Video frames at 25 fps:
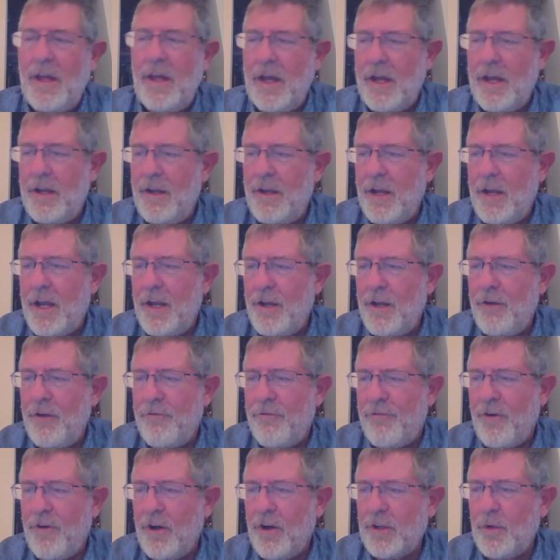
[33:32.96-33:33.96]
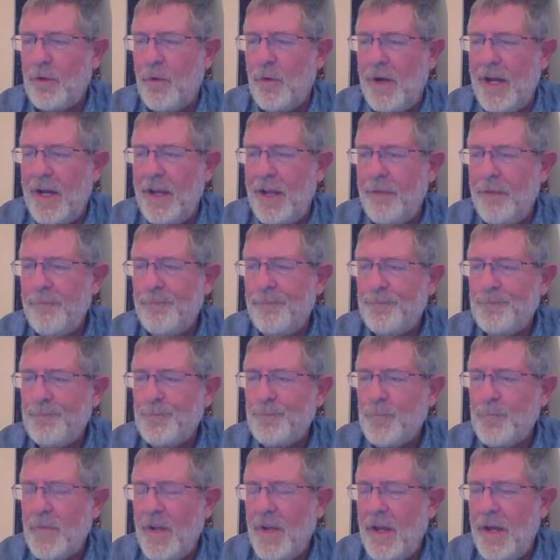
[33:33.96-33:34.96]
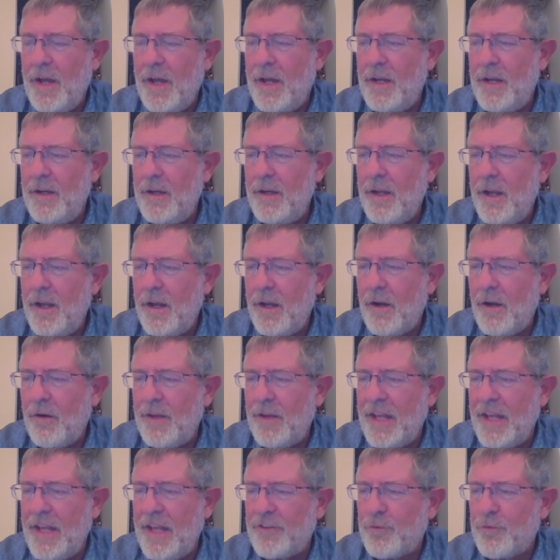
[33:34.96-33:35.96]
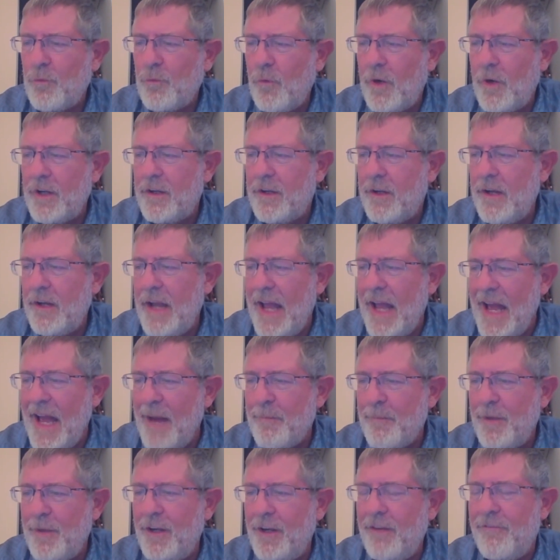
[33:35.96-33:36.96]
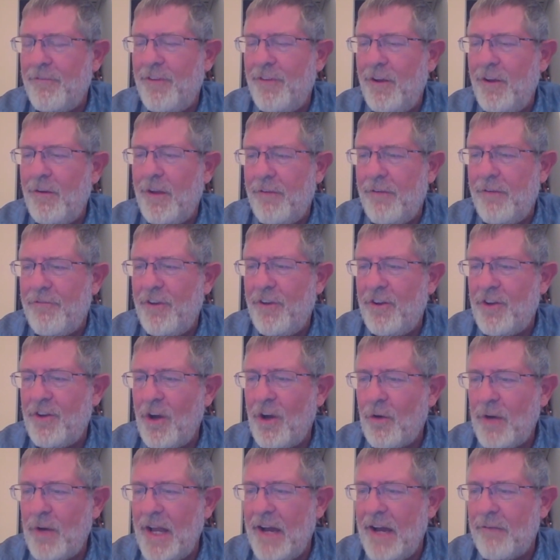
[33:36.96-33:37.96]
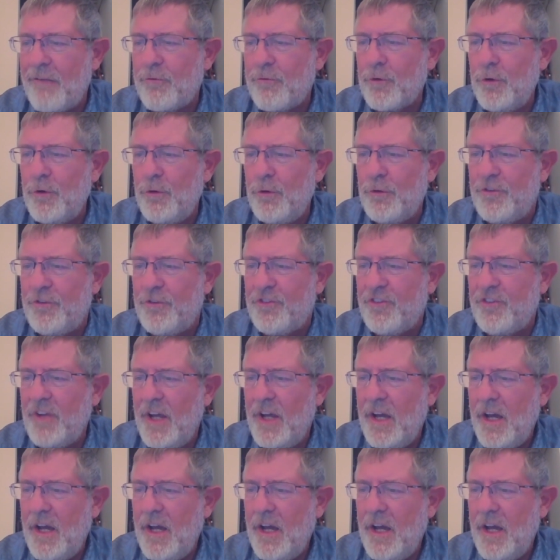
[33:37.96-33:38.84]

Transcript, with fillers: And you fall away. And, you know, and that's what can happen if you don't have roots.